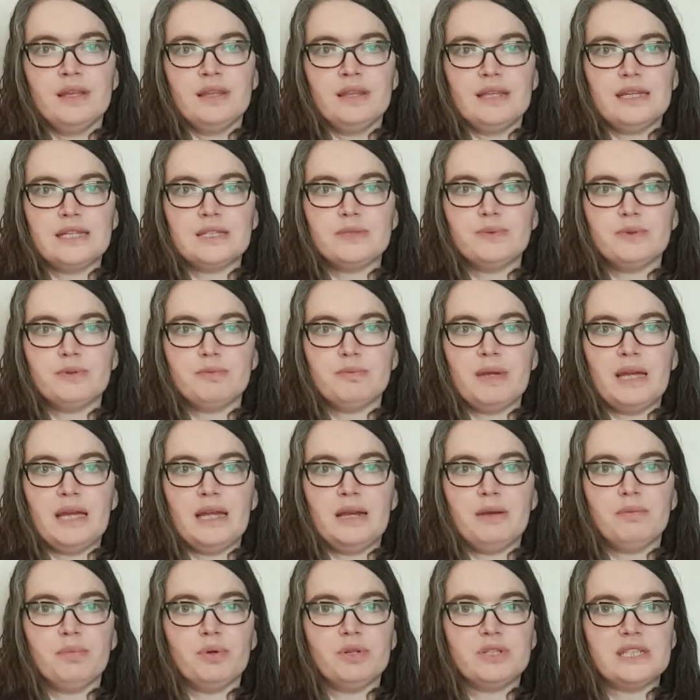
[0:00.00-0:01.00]
This would
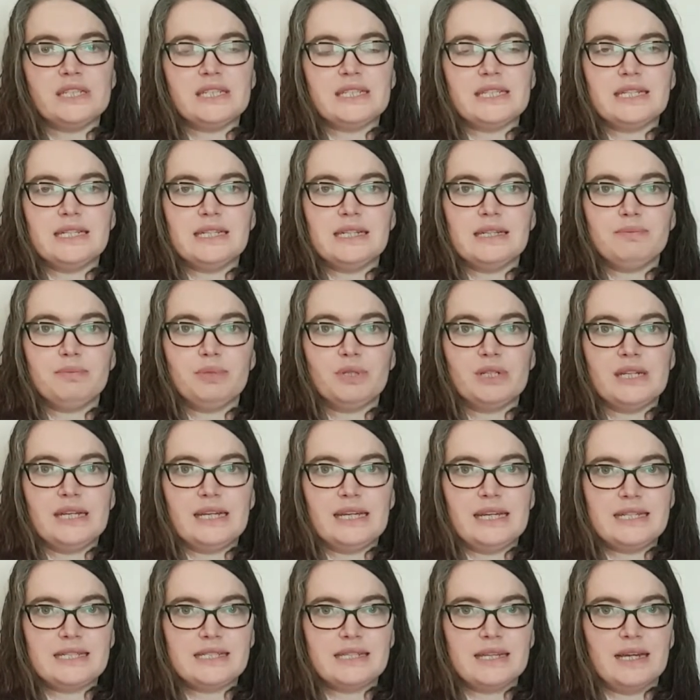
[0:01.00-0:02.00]
mean put it in, putting
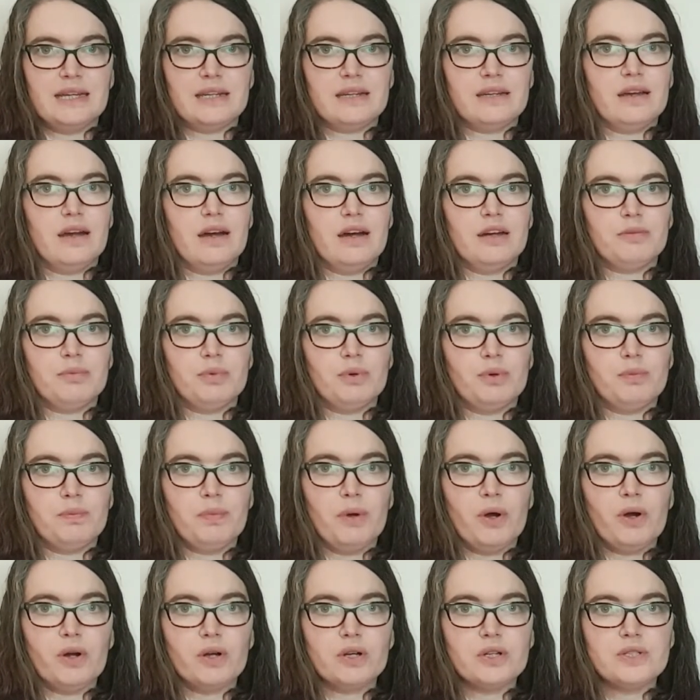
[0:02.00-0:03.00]
it inside a cardboard
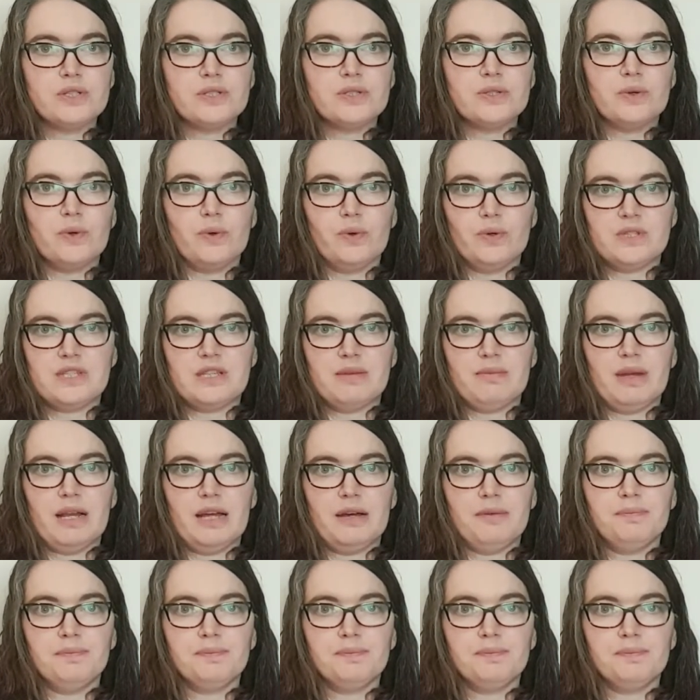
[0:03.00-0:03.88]
box or similar.